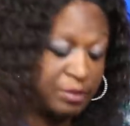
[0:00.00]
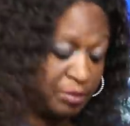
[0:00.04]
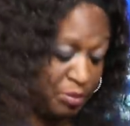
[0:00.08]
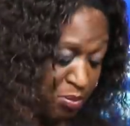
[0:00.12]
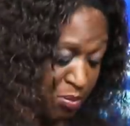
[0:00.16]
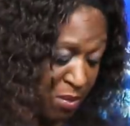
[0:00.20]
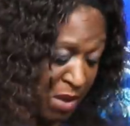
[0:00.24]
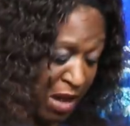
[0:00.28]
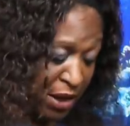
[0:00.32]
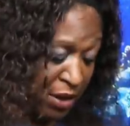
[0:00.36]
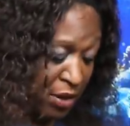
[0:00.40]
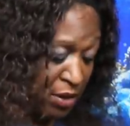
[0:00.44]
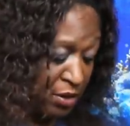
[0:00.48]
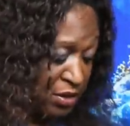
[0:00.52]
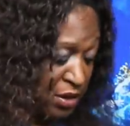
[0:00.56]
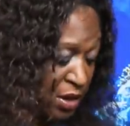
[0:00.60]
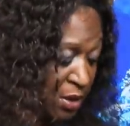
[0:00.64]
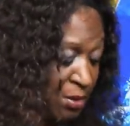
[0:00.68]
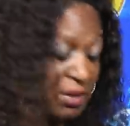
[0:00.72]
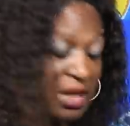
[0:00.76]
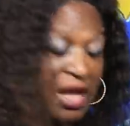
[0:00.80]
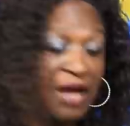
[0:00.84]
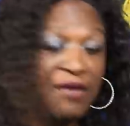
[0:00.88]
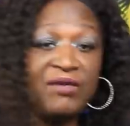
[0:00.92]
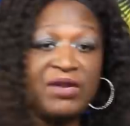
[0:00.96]
make you
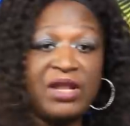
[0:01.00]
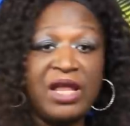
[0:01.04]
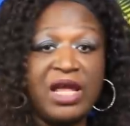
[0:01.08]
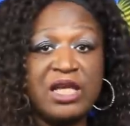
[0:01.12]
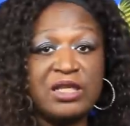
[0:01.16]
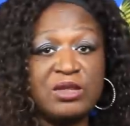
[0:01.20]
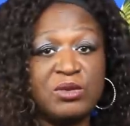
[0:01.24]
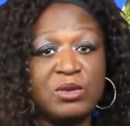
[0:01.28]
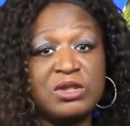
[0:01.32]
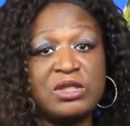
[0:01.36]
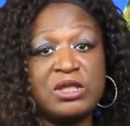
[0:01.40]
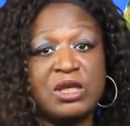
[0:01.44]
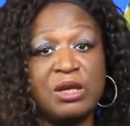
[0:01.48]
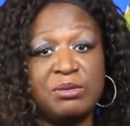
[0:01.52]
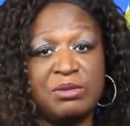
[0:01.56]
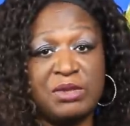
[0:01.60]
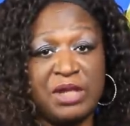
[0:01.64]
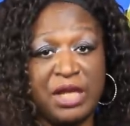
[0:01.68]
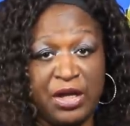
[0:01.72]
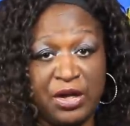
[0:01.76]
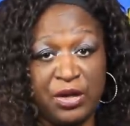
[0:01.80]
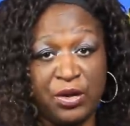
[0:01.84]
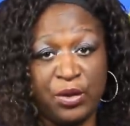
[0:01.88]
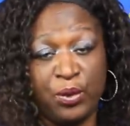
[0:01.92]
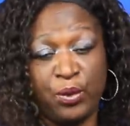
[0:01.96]
some devil eggs with some
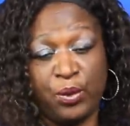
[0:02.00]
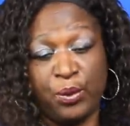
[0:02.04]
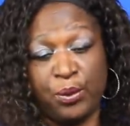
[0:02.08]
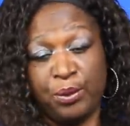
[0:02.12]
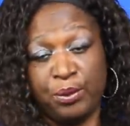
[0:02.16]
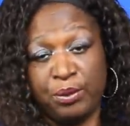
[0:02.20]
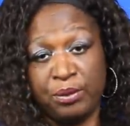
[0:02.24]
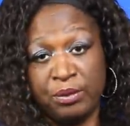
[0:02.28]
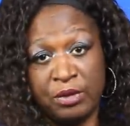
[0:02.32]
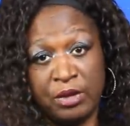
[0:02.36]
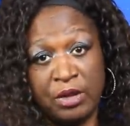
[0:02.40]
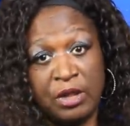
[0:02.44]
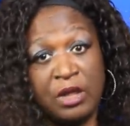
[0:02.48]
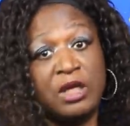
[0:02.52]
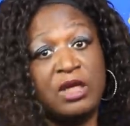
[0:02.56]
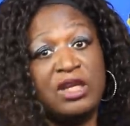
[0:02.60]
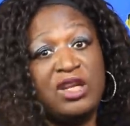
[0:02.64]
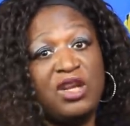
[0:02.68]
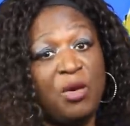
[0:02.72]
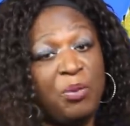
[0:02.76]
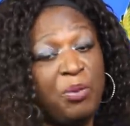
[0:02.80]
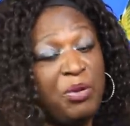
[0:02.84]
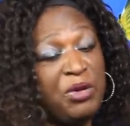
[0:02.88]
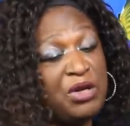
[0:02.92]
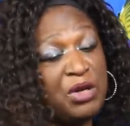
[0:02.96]
dill.
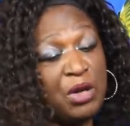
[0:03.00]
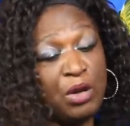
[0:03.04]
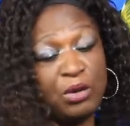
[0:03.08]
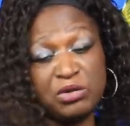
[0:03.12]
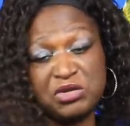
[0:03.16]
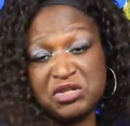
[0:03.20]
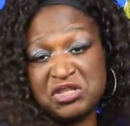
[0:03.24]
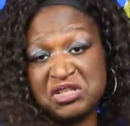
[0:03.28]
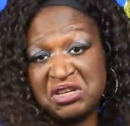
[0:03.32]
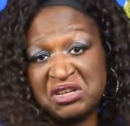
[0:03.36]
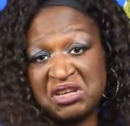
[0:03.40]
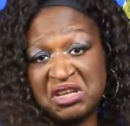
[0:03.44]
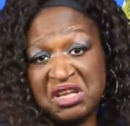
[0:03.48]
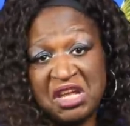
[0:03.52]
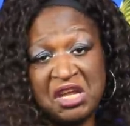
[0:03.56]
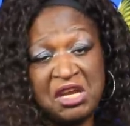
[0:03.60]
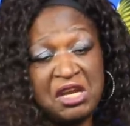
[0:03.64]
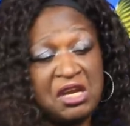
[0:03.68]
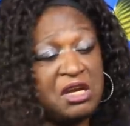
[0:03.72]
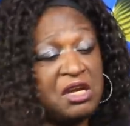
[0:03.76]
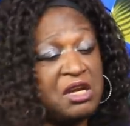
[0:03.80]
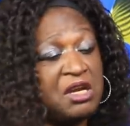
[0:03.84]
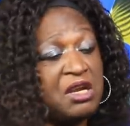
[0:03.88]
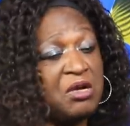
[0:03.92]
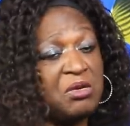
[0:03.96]
Don't put no sugar in
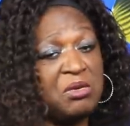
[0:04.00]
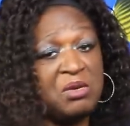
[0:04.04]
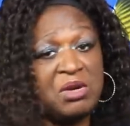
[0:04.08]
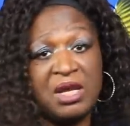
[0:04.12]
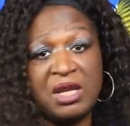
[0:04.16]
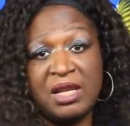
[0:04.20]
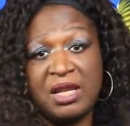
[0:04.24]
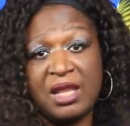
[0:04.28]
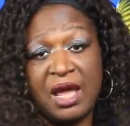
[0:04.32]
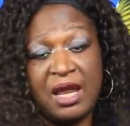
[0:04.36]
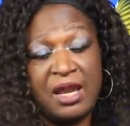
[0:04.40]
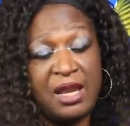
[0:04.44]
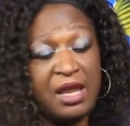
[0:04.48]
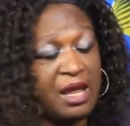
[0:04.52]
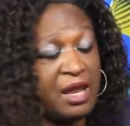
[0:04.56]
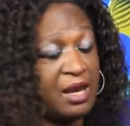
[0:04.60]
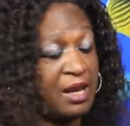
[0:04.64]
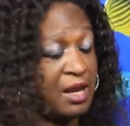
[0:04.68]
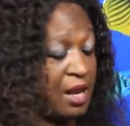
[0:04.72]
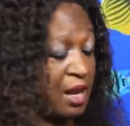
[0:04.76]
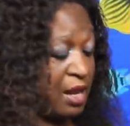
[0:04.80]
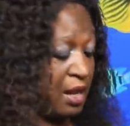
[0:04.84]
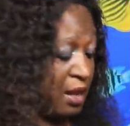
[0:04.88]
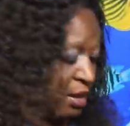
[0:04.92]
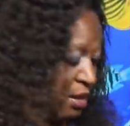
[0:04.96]
it, no nothing like that
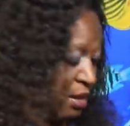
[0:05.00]
now.